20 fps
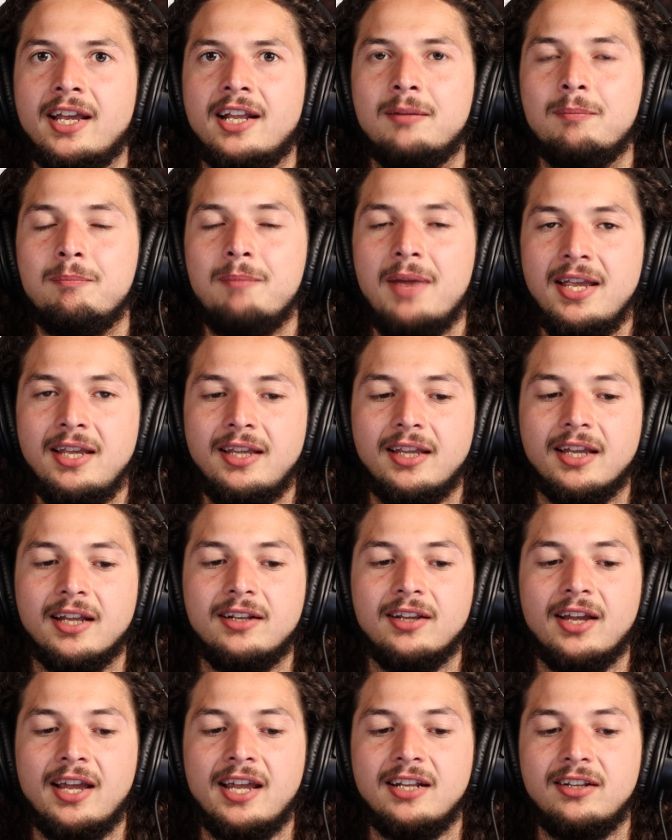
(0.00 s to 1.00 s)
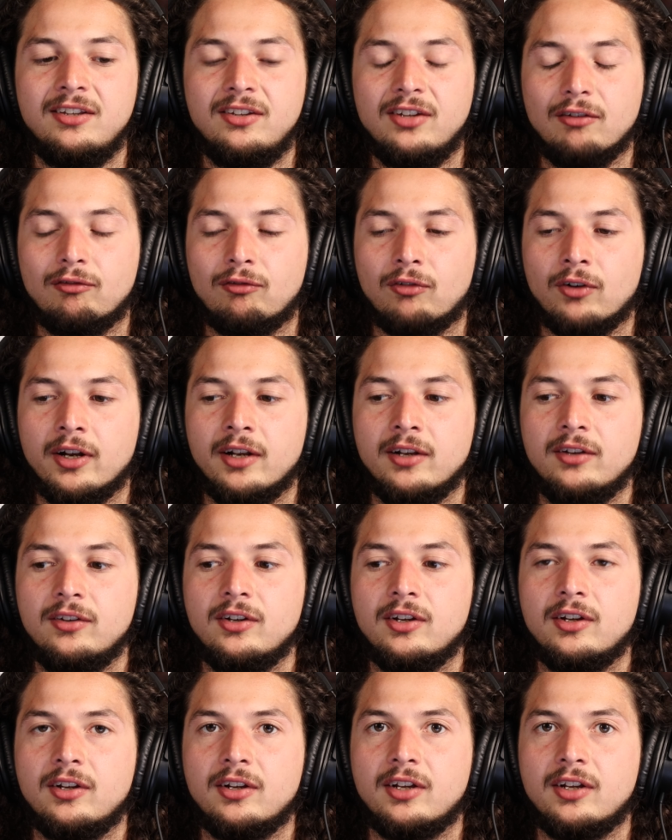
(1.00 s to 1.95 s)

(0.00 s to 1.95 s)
and make it a different